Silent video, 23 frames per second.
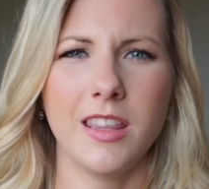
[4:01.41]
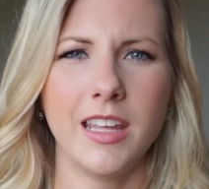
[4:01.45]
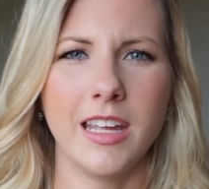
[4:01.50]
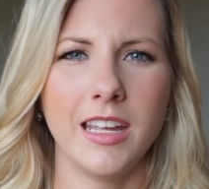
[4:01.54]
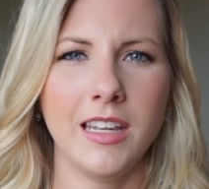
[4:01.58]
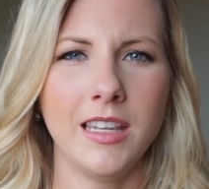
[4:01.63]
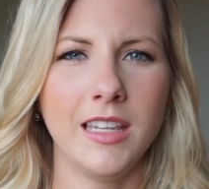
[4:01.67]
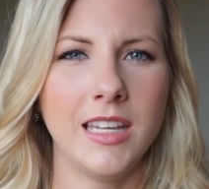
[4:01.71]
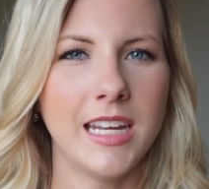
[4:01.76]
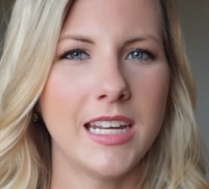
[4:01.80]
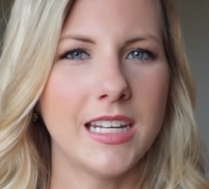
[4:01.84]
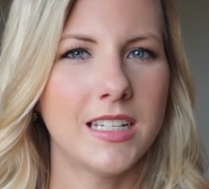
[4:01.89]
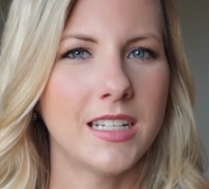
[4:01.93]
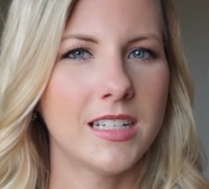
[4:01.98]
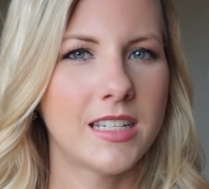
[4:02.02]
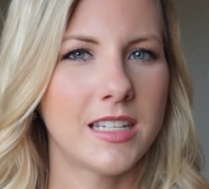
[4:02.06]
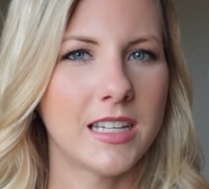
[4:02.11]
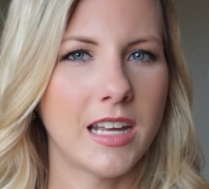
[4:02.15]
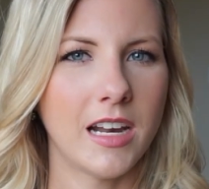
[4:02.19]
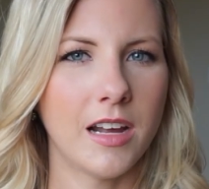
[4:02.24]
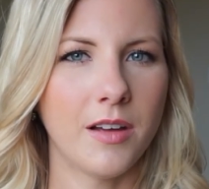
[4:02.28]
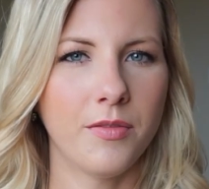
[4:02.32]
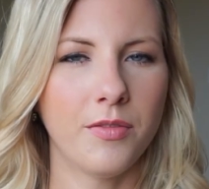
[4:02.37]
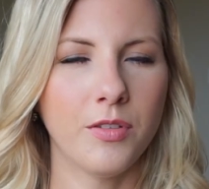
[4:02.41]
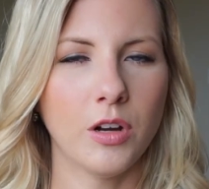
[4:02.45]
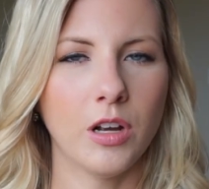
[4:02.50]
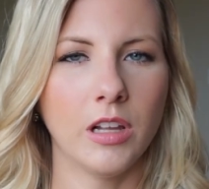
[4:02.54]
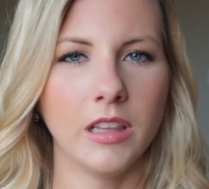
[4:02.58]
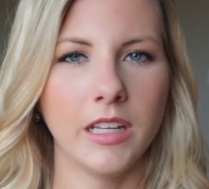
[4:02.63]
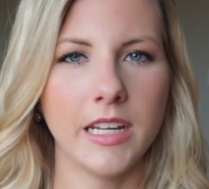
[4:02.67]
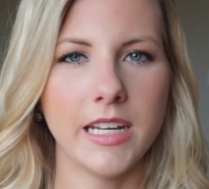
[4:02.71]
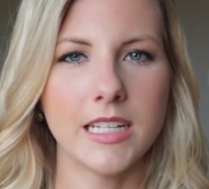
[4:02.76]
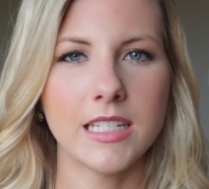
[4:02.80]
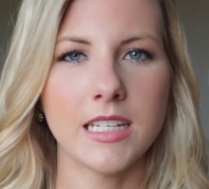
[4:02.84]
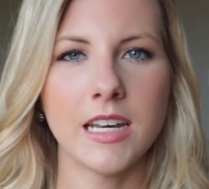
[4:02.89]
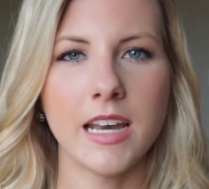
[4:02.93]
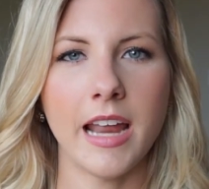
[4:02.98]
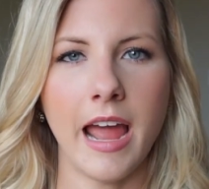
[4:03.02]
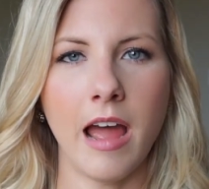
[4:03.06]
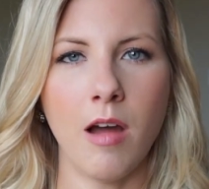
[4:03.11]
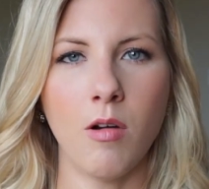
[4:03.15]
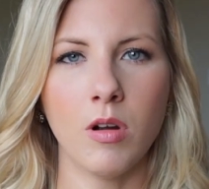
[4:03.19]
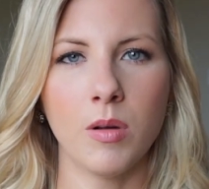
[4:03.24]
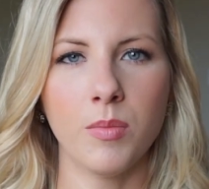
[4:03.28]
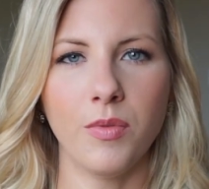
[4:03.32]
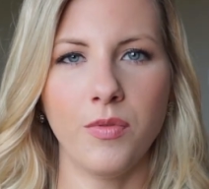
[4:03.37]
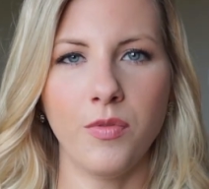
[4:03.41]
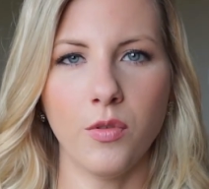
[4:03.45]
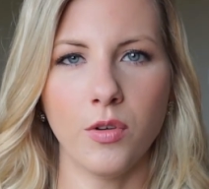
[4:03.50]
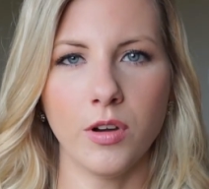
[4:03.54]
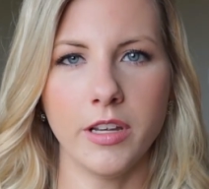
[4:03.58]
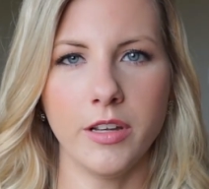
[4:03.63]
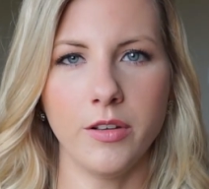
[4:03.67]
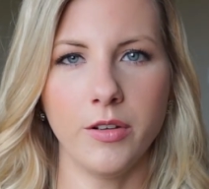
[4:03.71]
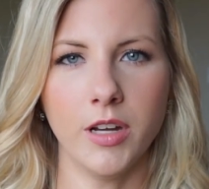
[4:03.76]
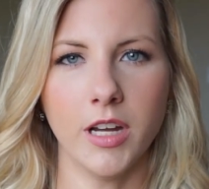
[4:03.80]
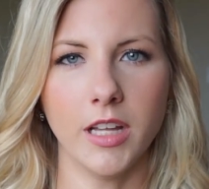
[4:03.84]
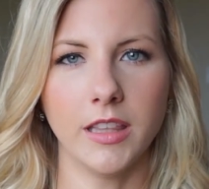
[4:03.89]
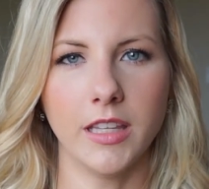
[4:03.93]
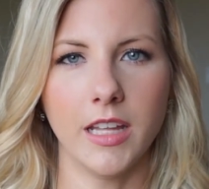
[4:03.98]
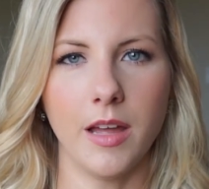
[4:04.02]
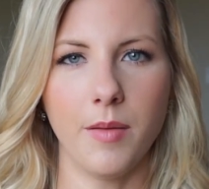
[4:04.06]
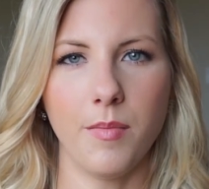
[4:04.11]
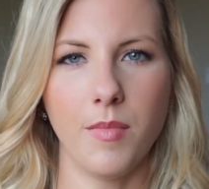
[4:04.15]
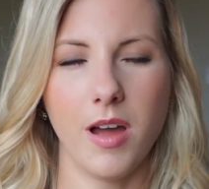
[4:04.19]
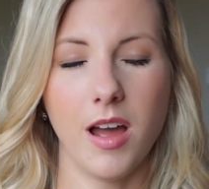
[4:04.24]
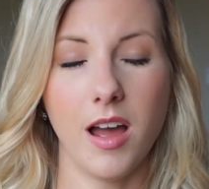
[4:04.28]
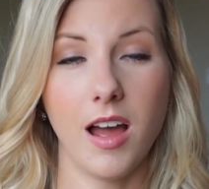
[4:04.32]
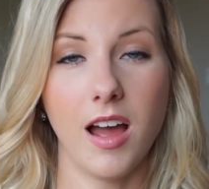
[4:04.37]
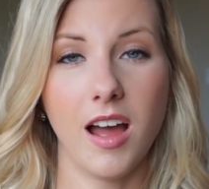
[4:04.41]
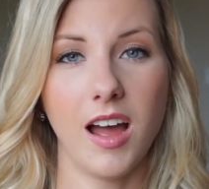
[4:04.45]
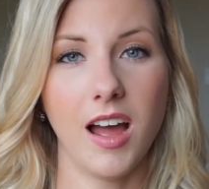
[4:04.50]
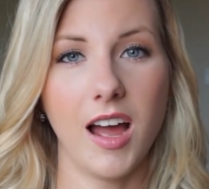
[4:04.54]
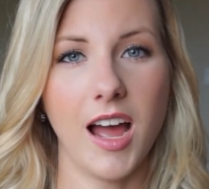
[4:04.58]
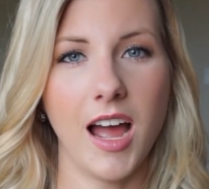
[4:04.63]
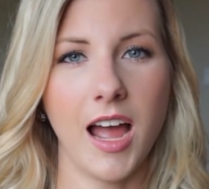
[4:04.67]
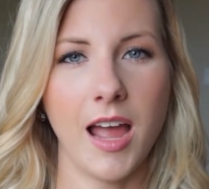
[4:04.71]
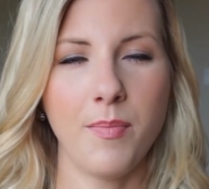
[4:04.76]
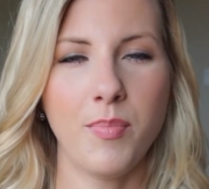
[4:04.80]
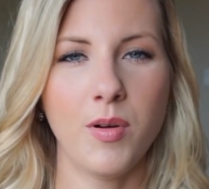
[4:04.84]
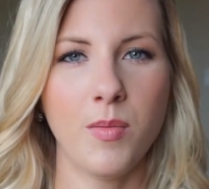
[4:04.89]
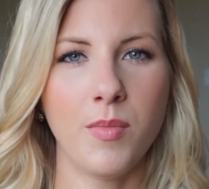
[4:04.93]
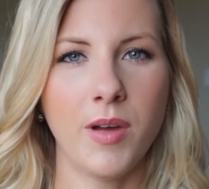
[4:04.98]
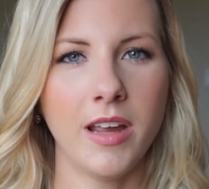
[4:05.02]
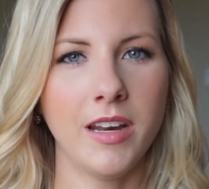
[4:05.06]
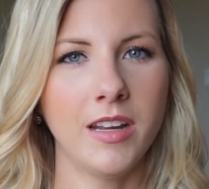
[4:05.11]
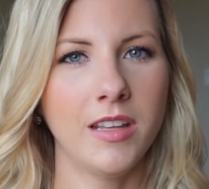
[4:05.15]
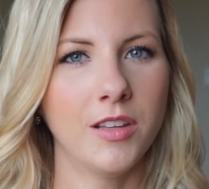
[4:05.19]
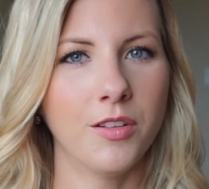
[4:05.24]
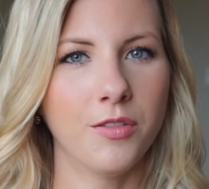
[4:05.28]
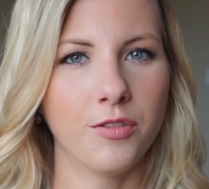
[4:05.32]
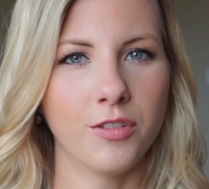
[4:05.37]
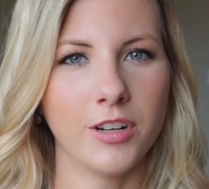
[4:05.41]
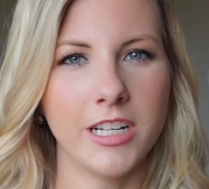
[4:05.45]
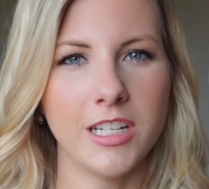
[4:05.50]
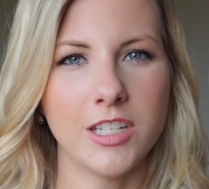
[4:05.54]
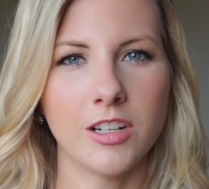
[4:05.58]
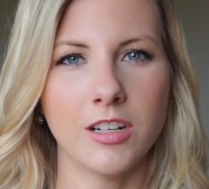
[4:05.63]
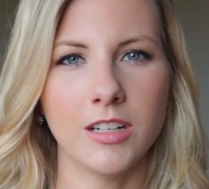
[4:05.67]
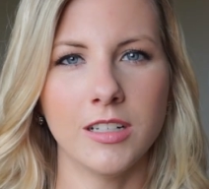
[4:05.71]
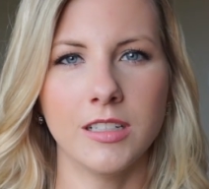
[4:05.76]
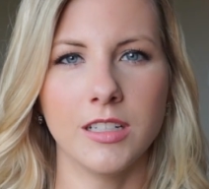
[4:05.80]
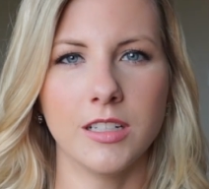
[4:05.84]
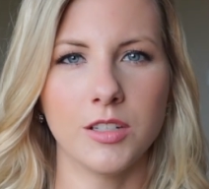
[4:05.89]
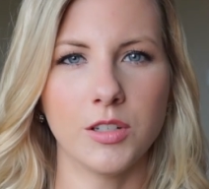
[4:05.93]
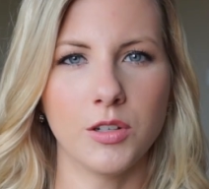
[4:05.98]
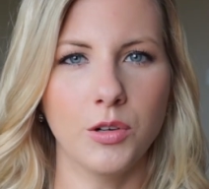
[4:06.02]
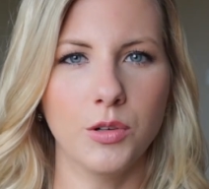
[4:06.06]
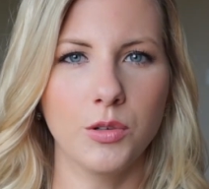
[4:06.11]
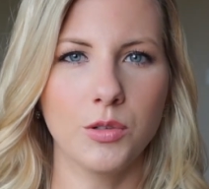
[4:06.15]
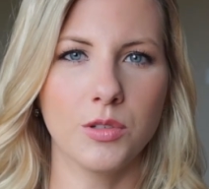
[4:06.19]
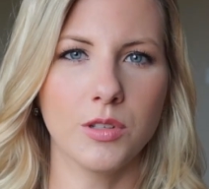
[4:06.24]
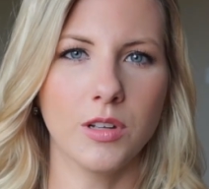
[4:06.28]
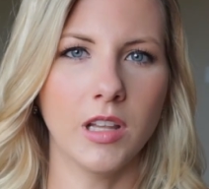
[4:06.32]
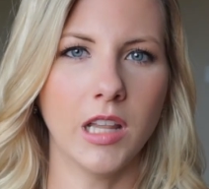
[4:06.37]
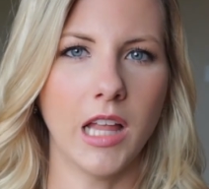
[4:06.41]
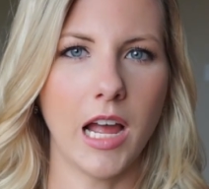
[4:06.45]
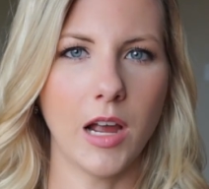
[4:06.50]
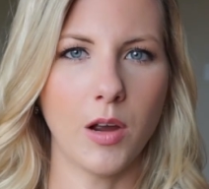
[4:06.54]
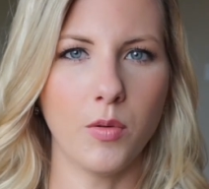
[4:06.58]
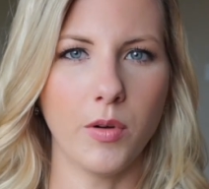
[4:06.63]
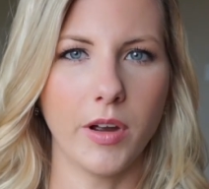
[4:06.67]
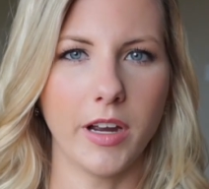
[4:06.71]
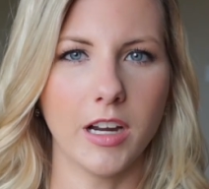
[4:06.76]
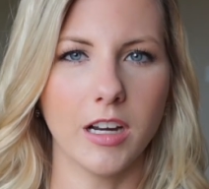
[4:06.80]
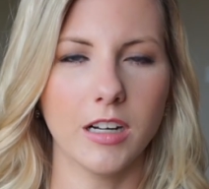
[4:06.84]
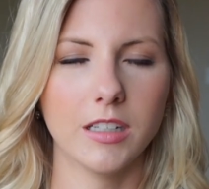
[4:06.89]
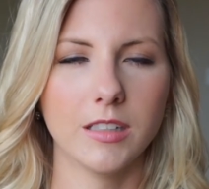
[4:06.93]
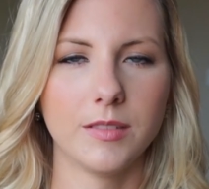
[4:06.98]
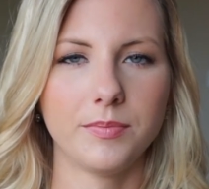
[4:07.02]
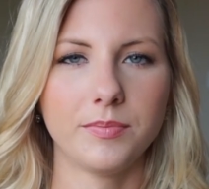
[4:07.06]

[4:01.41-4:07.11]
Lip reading: They need to set up for at least an hour before you cut them. I put mine in the freezer and this goes a lot quicker.